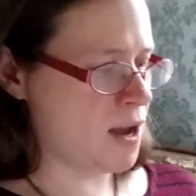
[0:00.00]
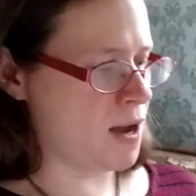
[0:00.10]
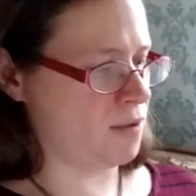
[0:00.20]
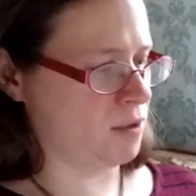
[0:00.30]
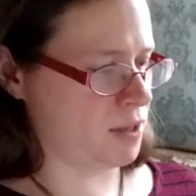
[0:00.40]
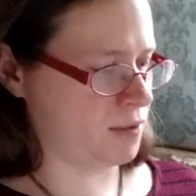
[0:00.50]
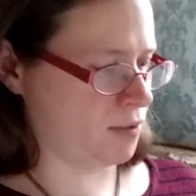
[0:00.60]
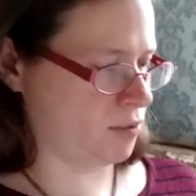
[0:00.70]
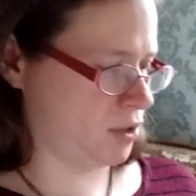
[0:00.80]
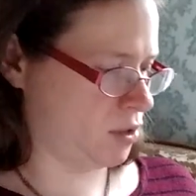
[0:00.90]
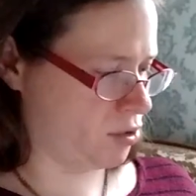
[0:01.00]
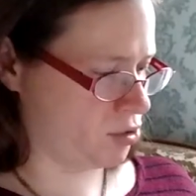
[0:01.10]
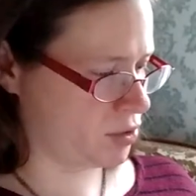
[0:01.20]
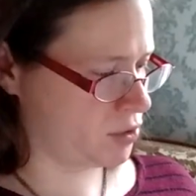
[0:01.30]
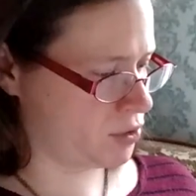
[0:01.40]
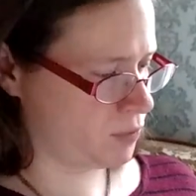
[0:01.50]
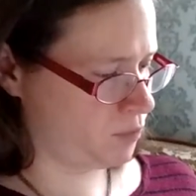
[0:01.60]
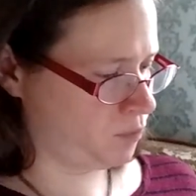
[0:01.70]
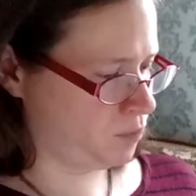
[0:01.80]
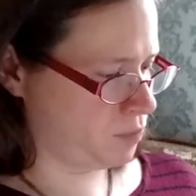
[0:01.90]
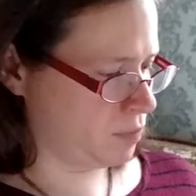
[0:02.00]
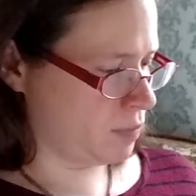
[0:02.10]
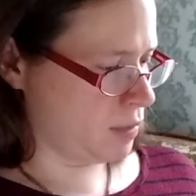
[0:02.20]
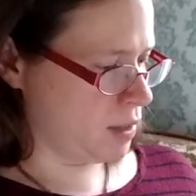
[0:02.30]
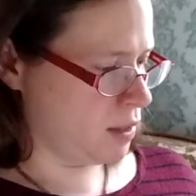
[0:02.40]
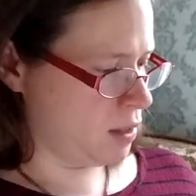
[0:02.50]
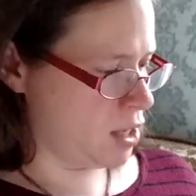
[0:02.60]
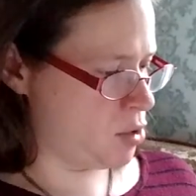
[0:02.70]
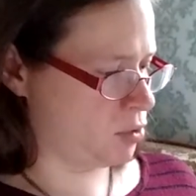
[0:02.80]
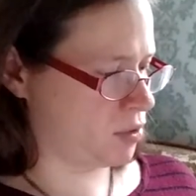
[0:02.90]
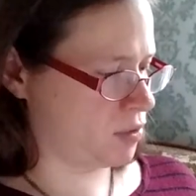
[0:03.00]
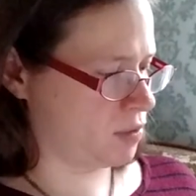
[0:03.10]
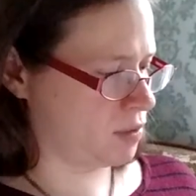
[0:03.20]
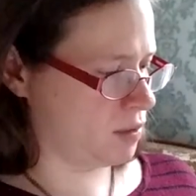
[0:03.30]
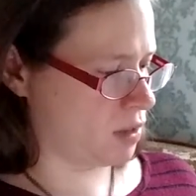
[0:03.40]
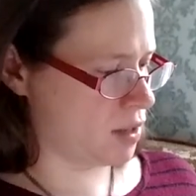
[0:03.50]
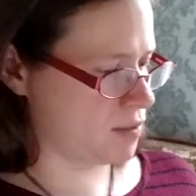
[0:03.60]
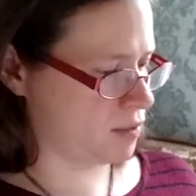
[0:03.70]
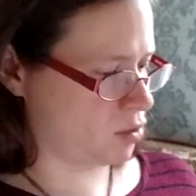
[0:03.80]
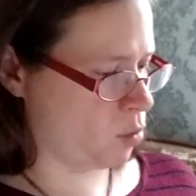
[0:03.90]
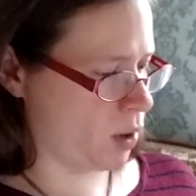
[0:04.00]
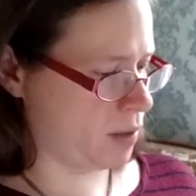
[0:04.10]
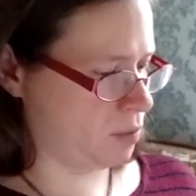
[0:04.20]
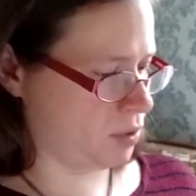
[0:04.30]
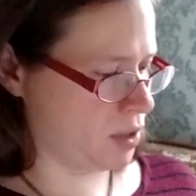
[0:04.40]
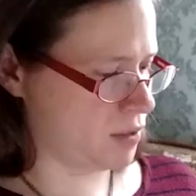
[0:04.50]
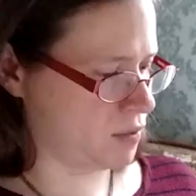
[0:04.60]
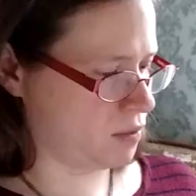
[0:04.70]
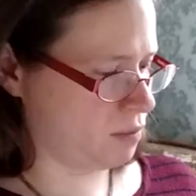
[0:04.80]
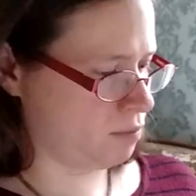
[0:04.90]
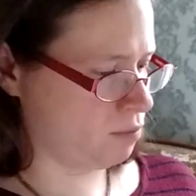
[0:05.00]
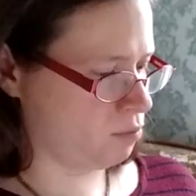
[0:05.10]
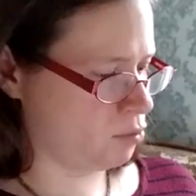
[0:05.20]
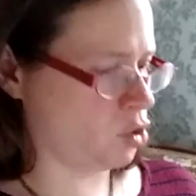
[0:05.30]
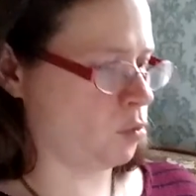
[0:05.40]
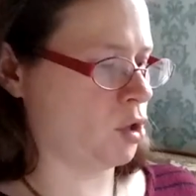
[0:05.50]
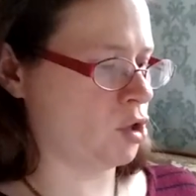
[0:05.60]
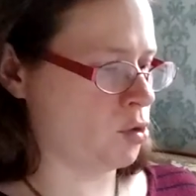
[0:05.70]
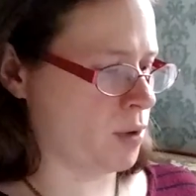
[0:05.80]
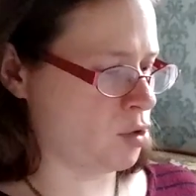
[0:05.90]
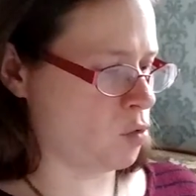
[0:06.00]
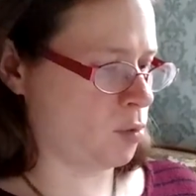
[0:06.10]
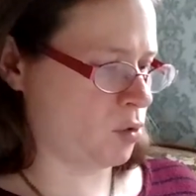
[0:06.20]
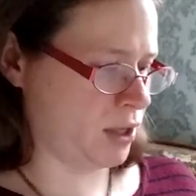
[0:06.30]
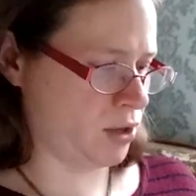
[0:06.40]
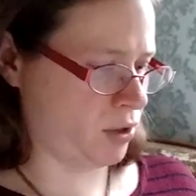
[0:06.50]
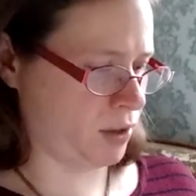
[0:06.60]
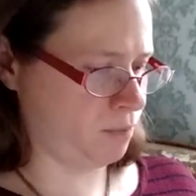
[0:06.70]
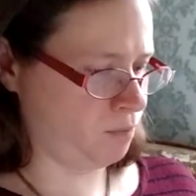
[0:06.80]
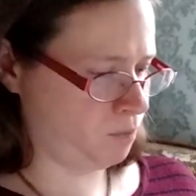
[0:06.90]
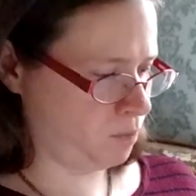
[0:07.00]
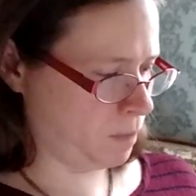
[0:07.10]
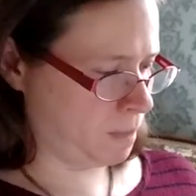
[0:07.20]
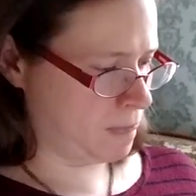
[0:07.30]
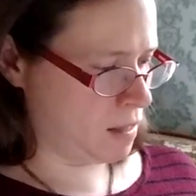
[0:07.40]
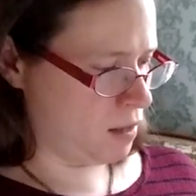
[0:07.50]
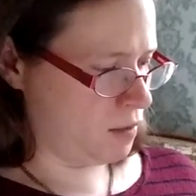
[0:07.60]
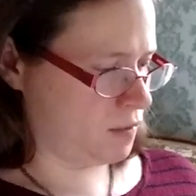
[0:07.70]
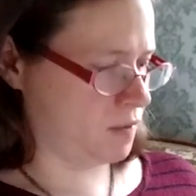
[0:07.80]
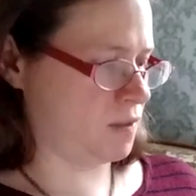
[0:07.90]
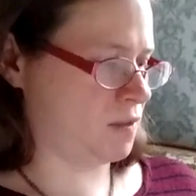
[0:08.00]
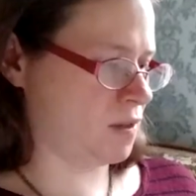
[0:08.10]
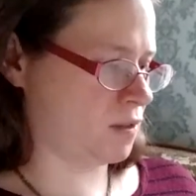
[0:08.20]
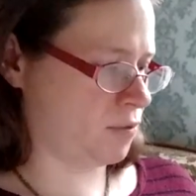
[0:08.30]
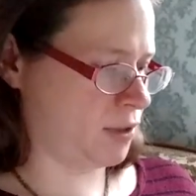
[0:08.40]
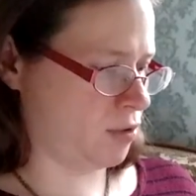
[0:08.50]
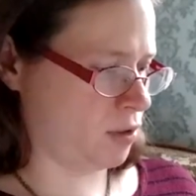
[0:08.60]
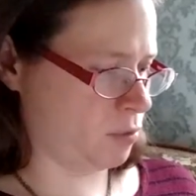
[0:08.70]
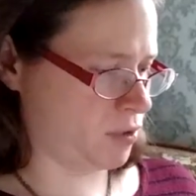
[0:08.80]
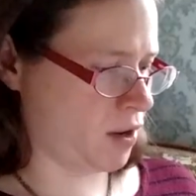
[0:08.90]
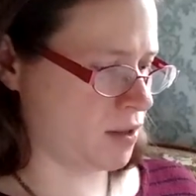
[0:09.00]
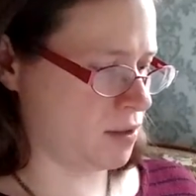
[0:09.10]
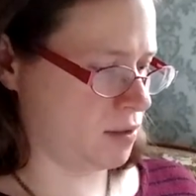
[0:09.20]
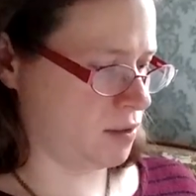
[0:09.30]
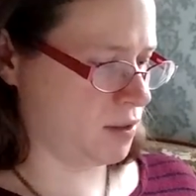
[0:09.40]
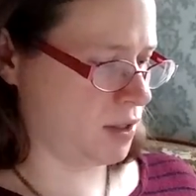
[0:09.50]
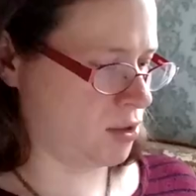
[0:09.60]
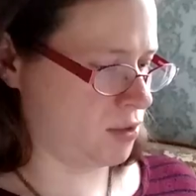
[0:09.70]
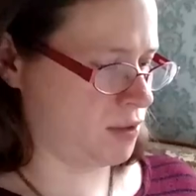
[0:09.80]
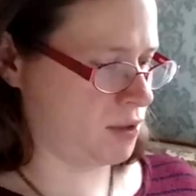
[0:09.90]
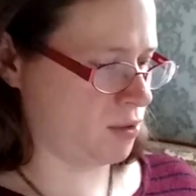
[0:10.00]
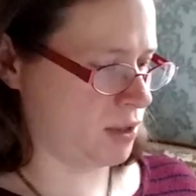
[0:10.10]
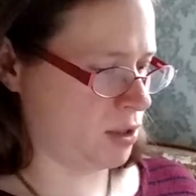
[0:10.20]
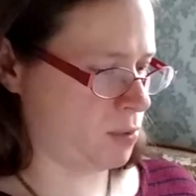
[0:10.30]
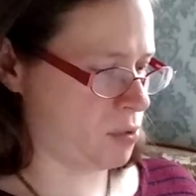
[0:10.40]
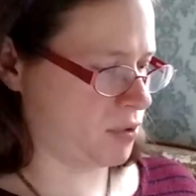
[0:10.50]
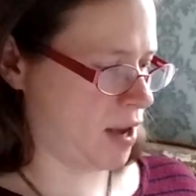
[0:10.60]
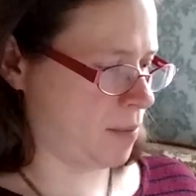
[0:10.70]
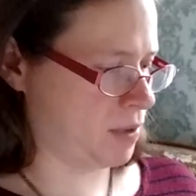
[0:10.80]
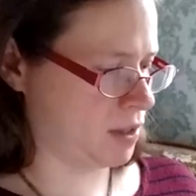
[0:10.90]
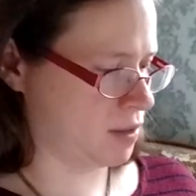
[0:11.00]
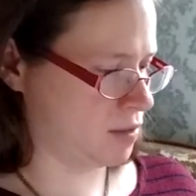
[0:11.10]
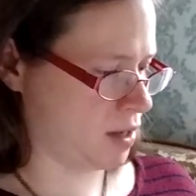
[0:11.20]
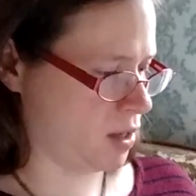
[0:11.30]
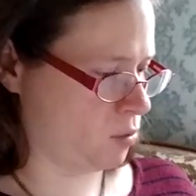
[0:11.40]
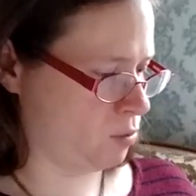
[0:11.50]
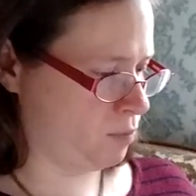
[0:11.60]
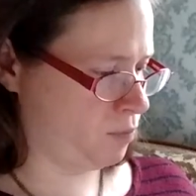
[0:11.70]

in the late 1700s. It was a nice and quiet place to one who had normal hearing. Since his sense of hearing was heightened, he could still hear what was happening in town.